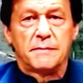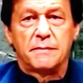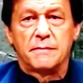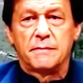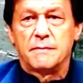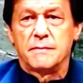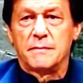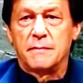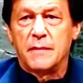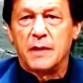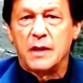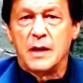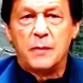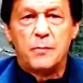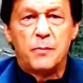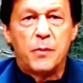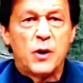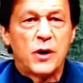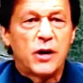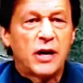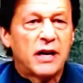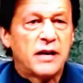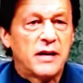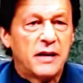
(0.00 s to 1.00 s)

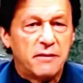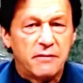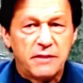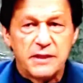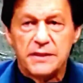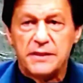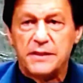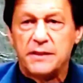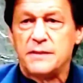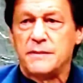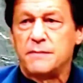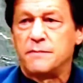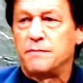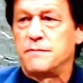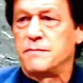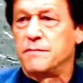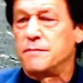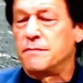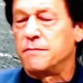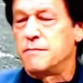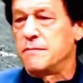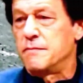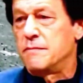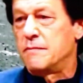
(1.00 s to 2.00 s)
Why is it legal
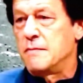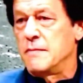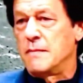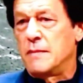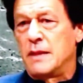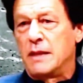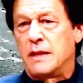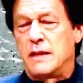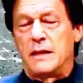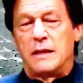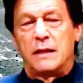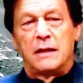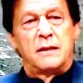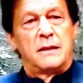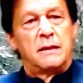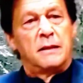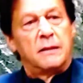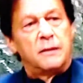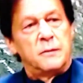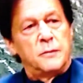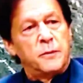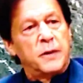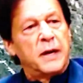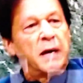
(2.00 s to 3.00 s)
to
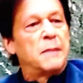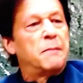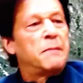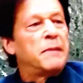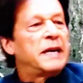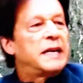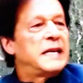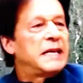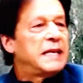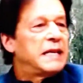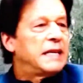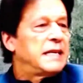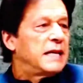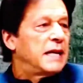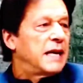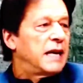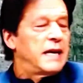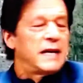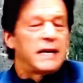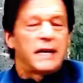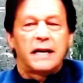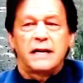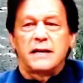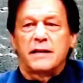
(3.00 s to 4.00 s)
have these tax
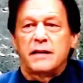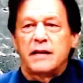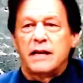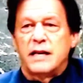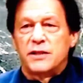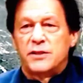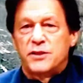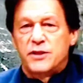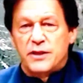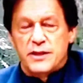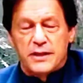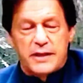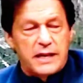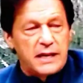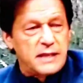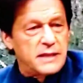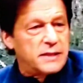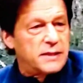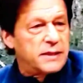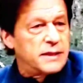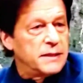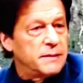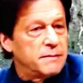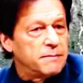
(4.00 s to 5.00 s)
havens where you have
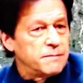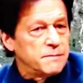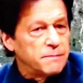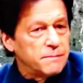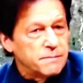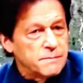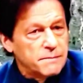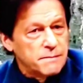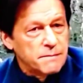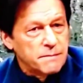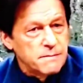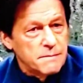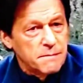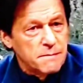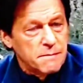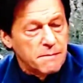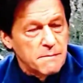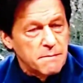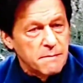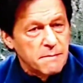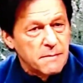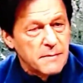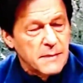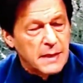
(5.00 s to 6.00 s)
these secret
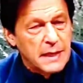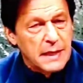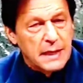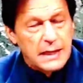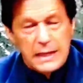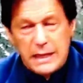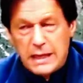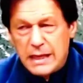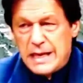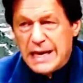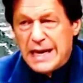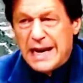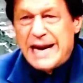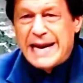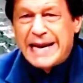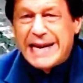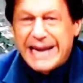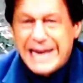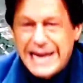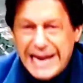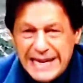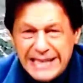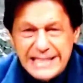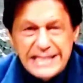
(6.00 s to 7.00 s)
accounts?
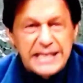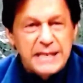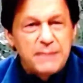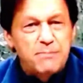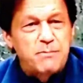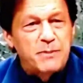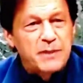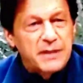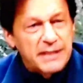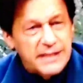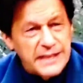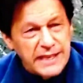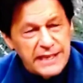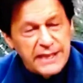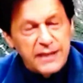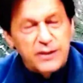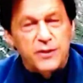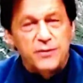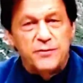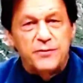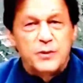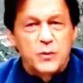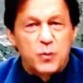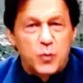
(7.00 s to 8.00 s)
Because, world
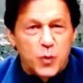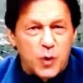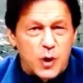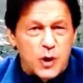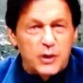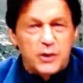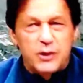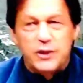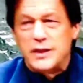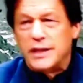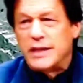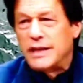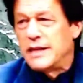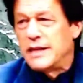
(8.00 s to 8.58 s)
is changing.